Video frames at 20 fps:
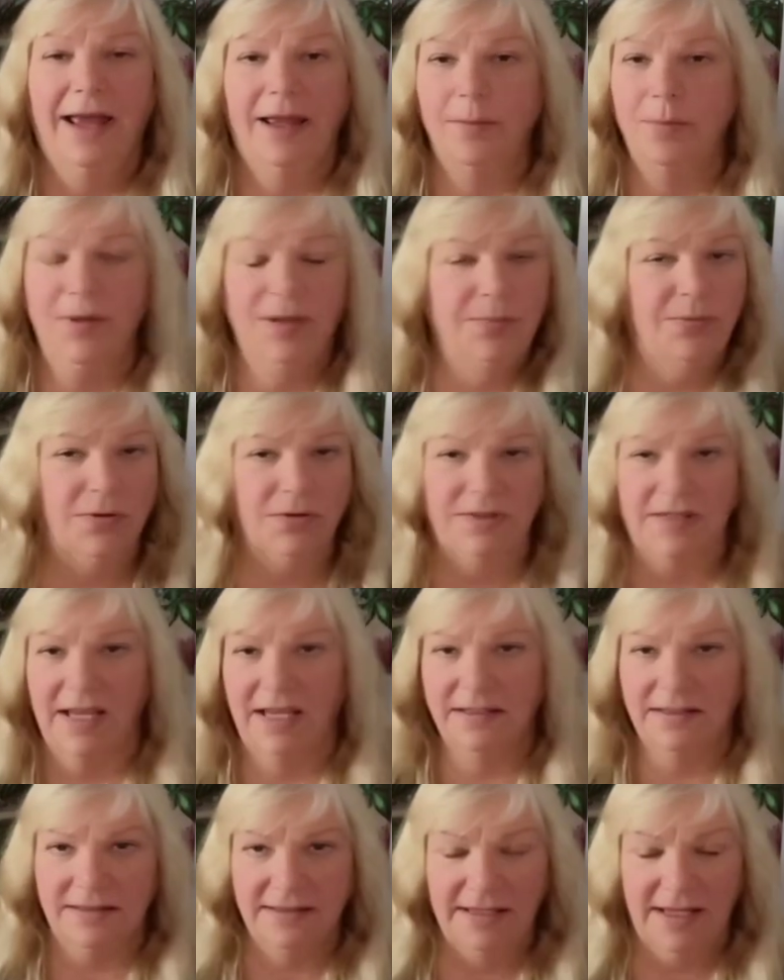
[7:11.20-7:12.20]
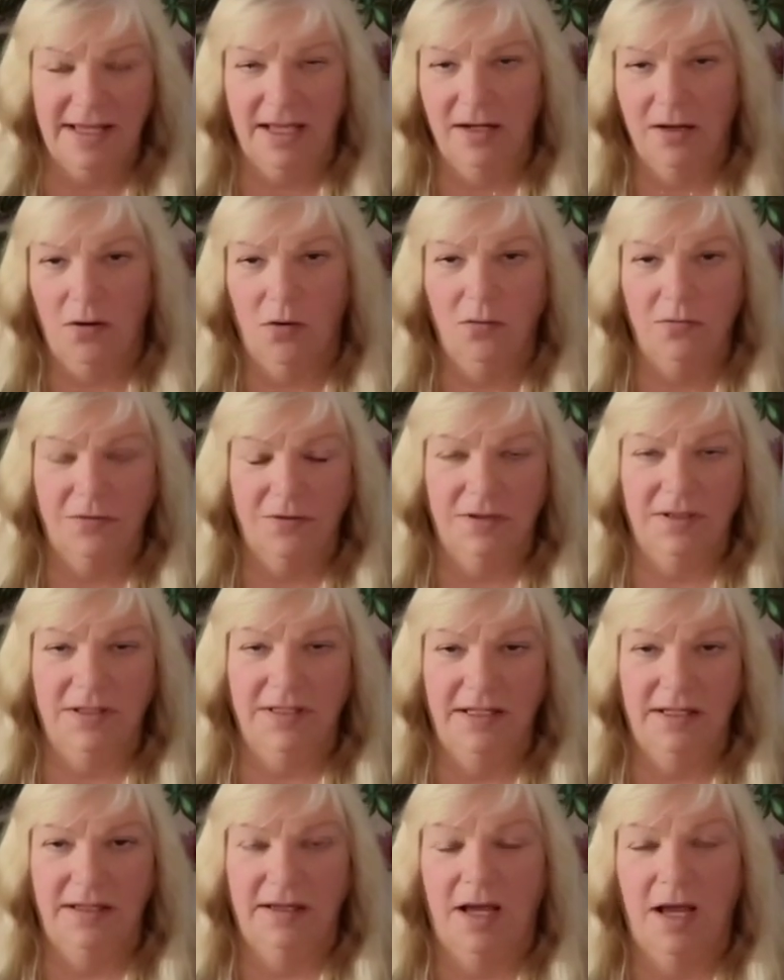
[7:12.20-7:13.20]
people tend to get
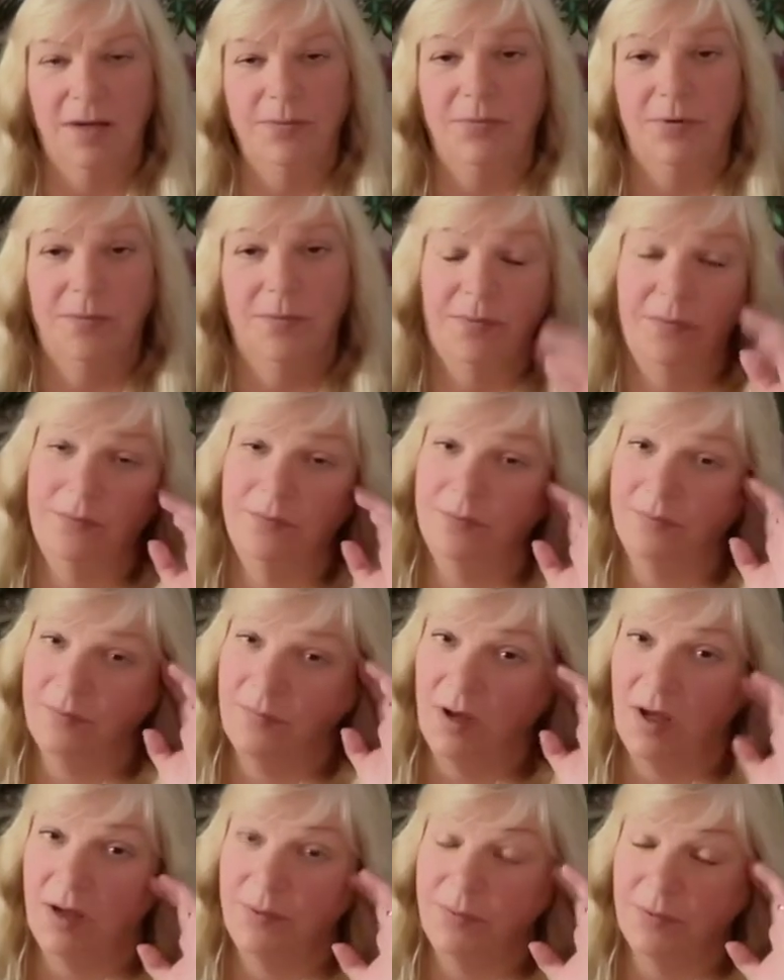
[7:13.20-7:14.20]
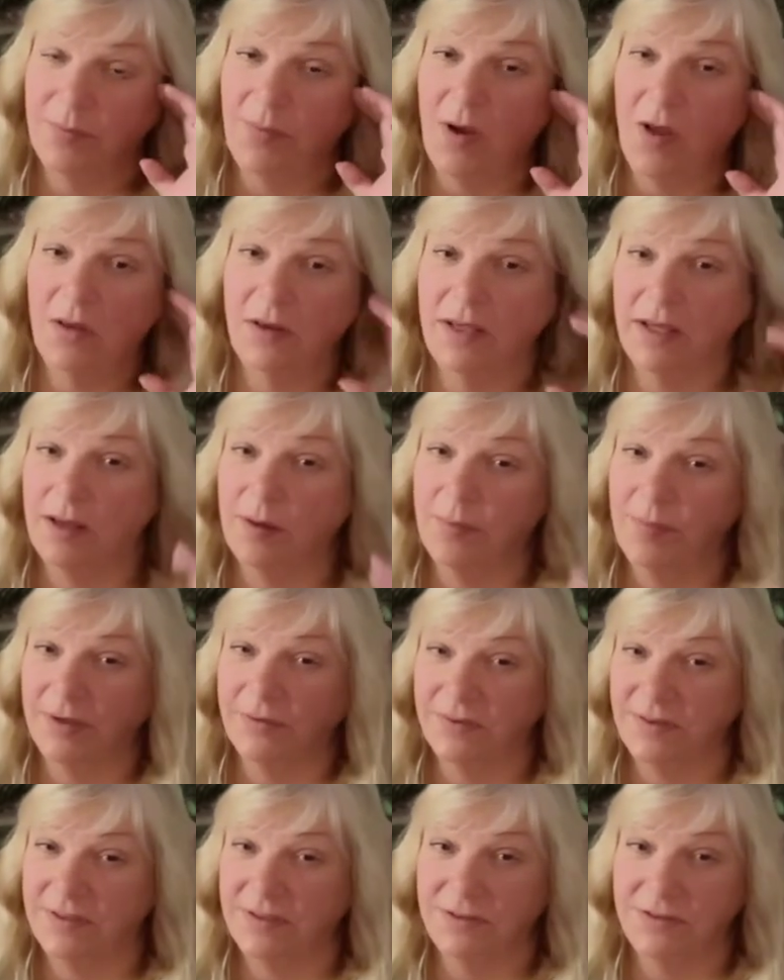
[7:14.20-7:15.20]
overly hyperbolic
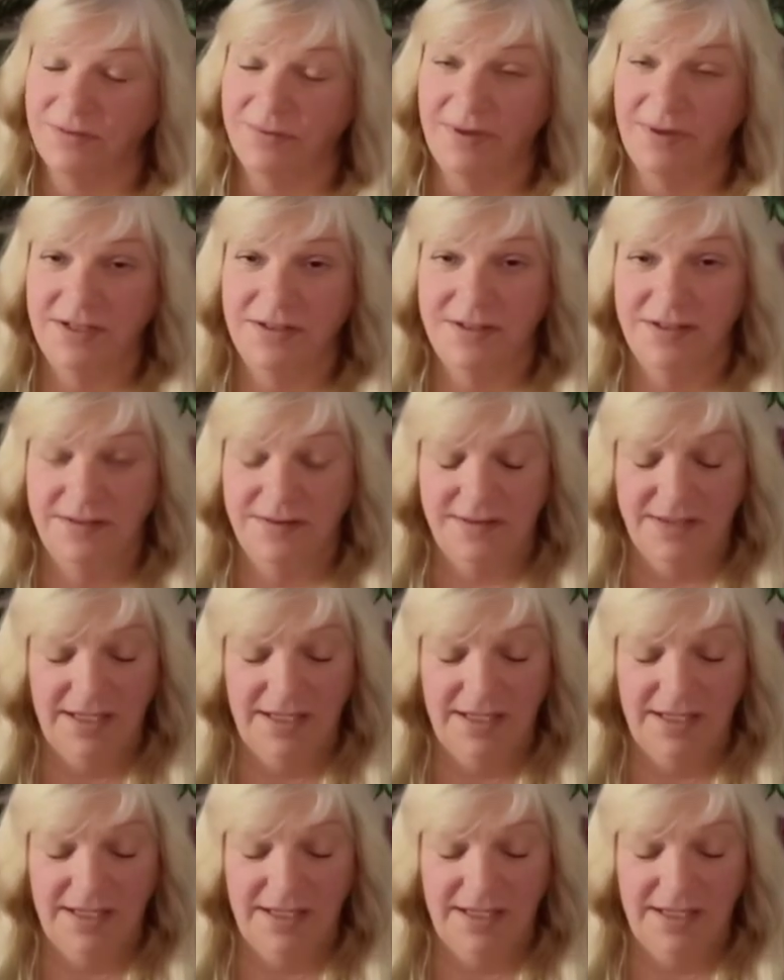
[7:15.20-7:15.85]
about situations.